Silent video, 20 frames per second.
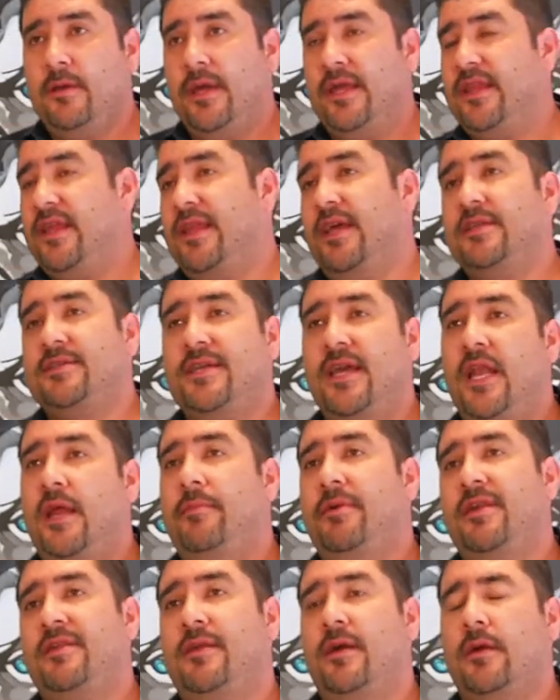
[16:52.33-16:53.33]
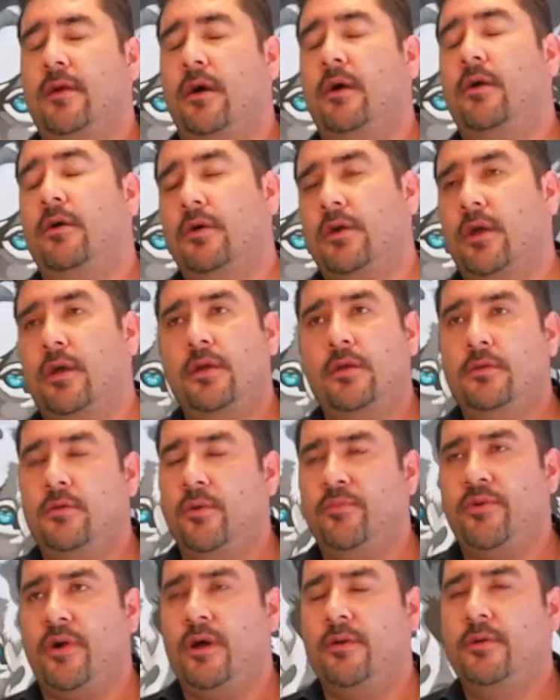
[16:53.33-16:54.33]
And then I tell him, and he's like, oh, okay,
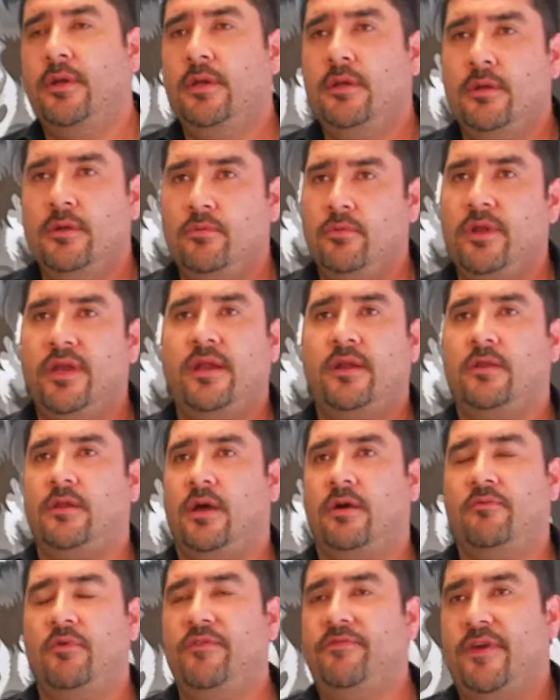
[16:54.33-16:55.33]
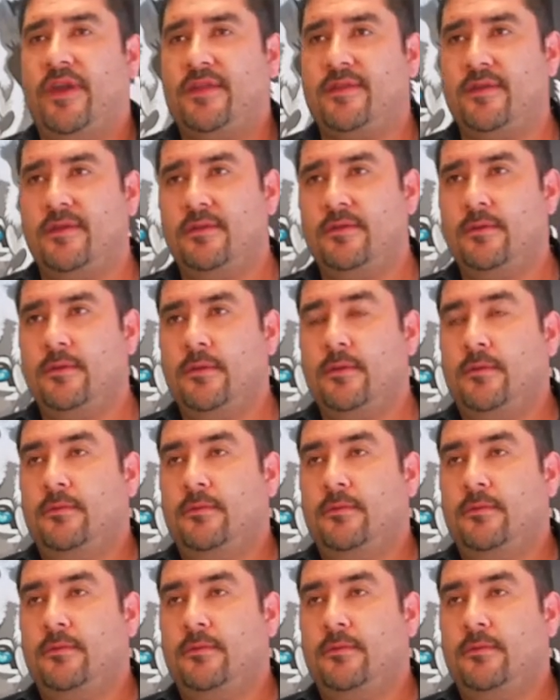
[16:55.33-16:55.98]
no problem, we get it done, we fix it.